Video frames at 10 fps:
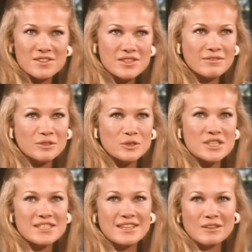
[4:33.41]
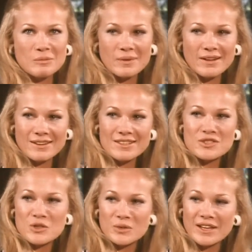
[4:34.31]
several distinct
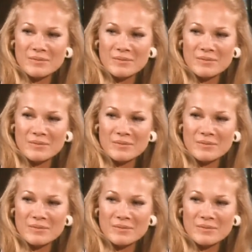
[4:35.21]
parts to it.